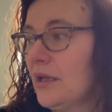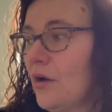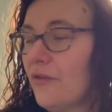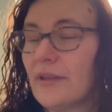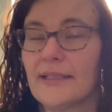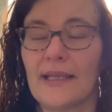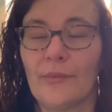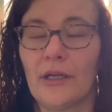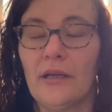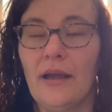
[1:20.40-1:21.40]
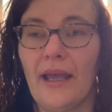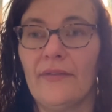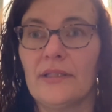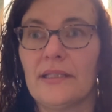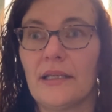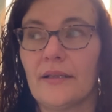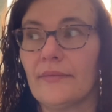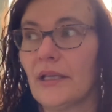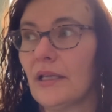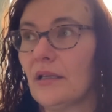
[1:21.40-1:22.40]
over the summer. I haven't seen
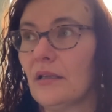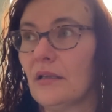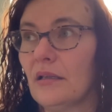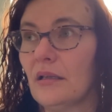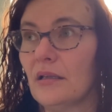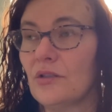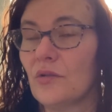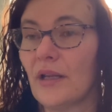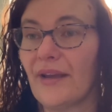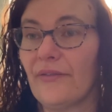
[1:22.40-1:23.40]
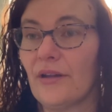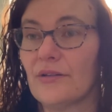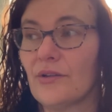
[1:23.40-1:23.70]
him in 2.5 years,